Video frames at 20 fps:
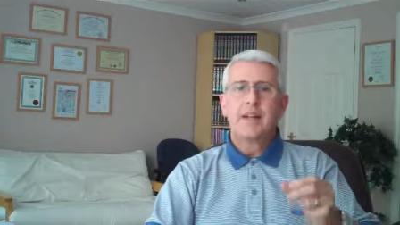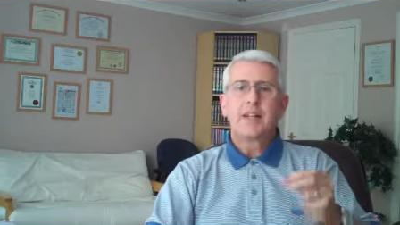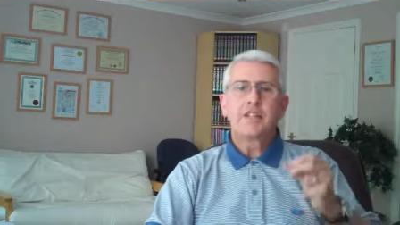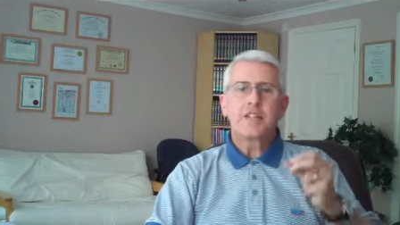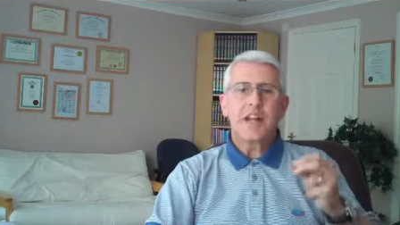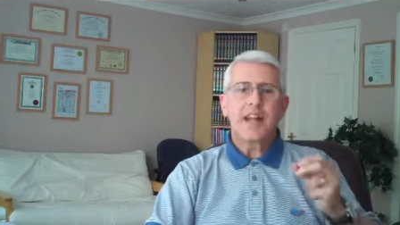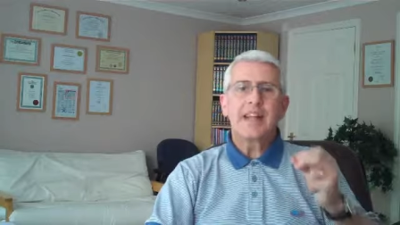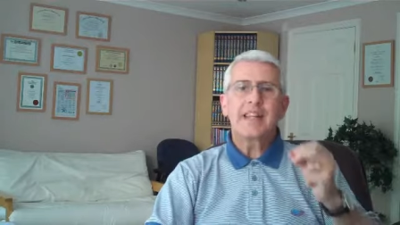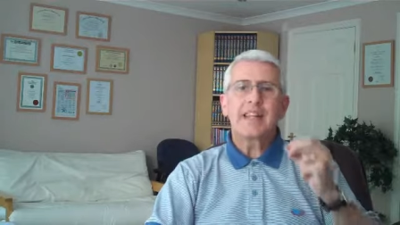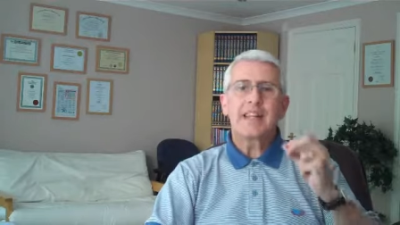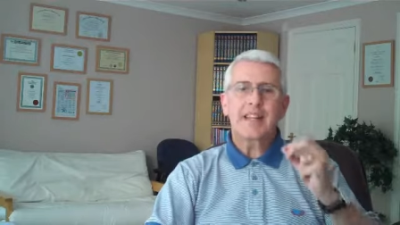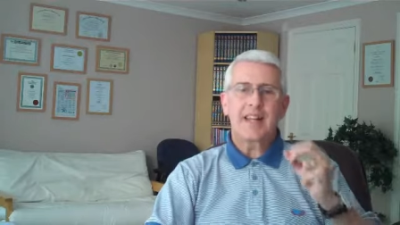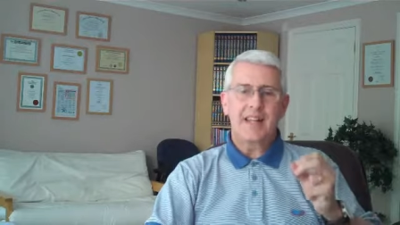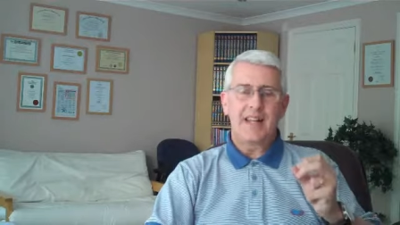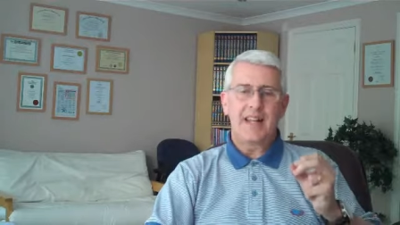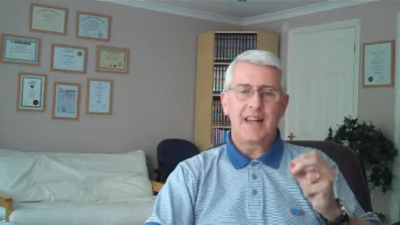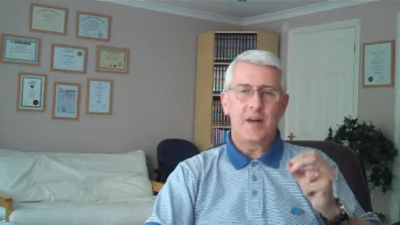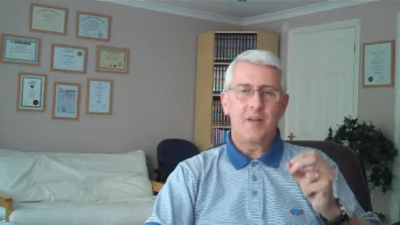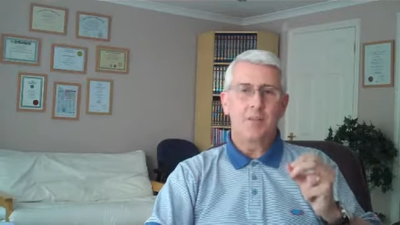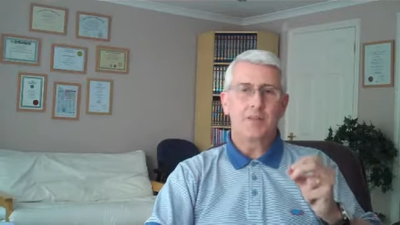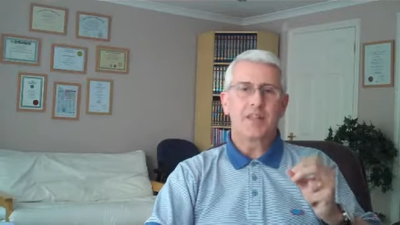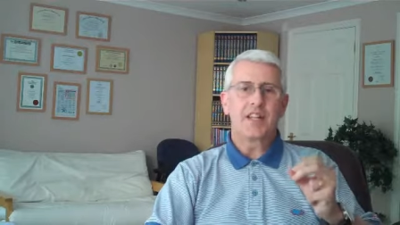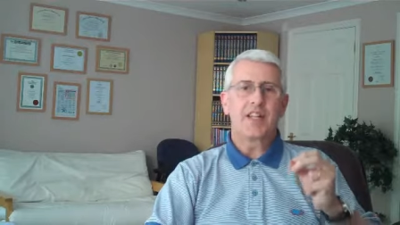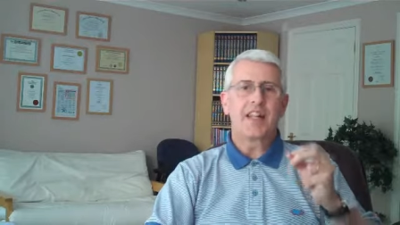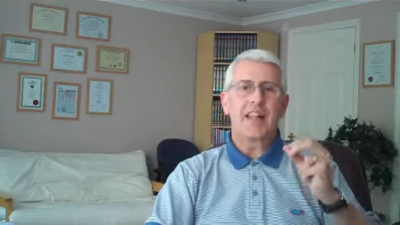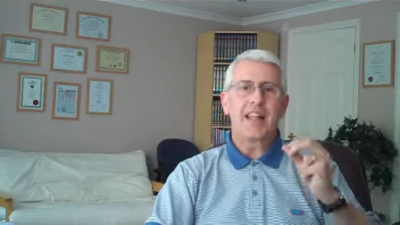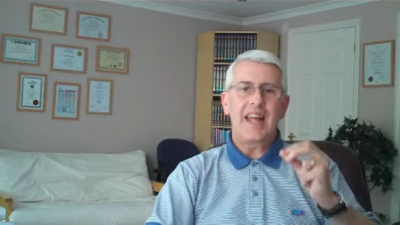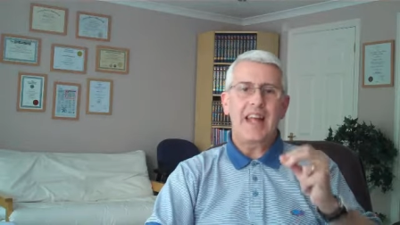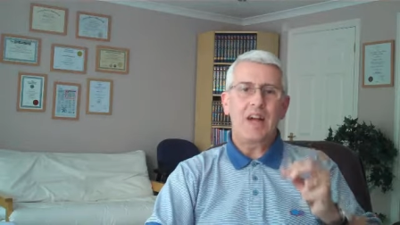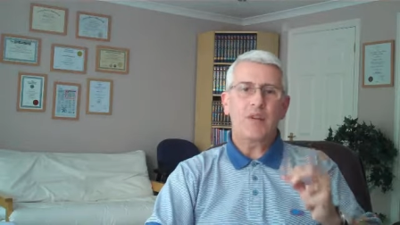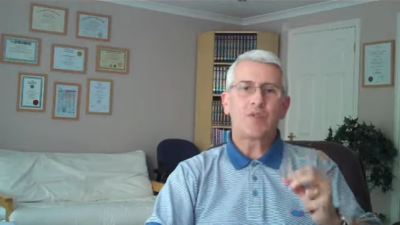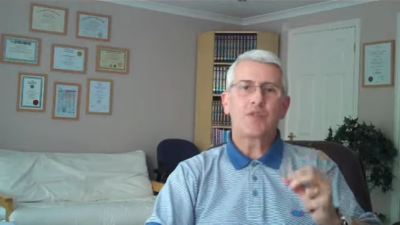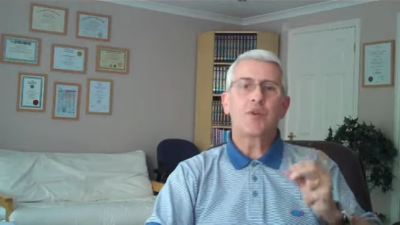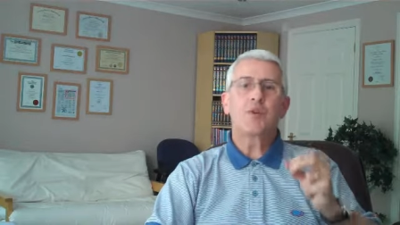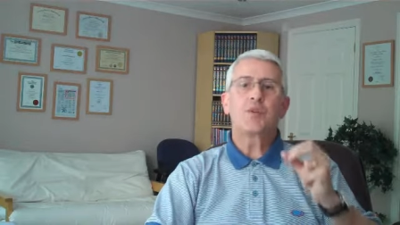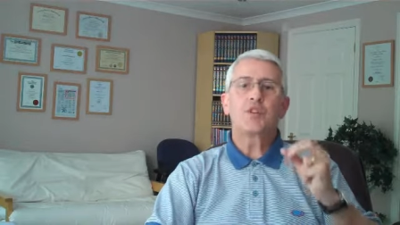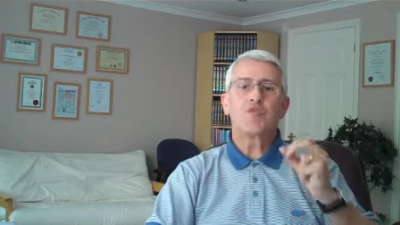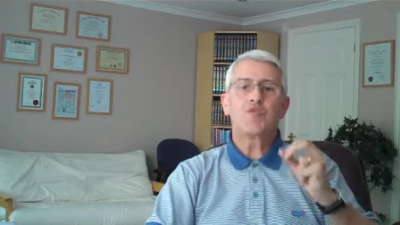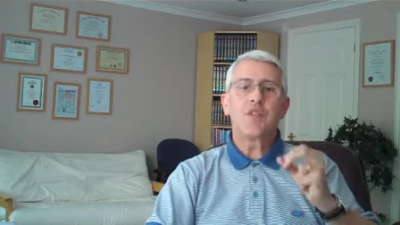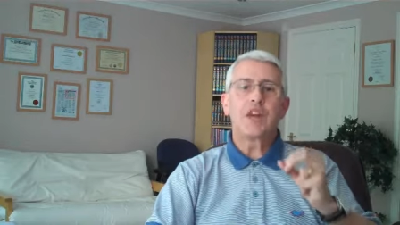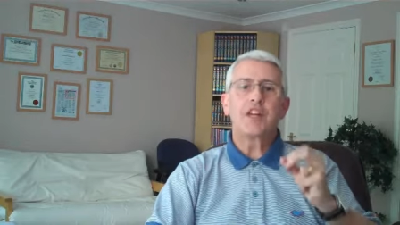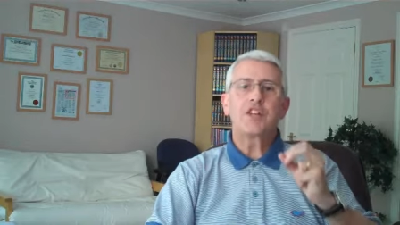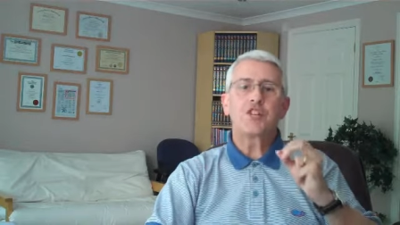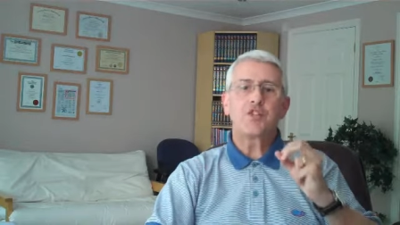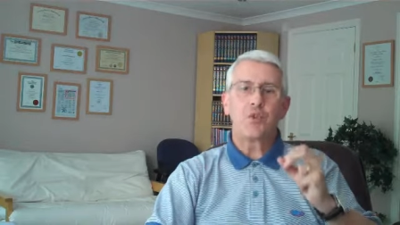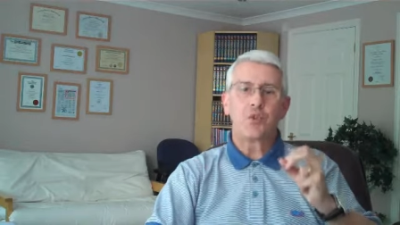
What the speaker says: Take the club that allows you to reach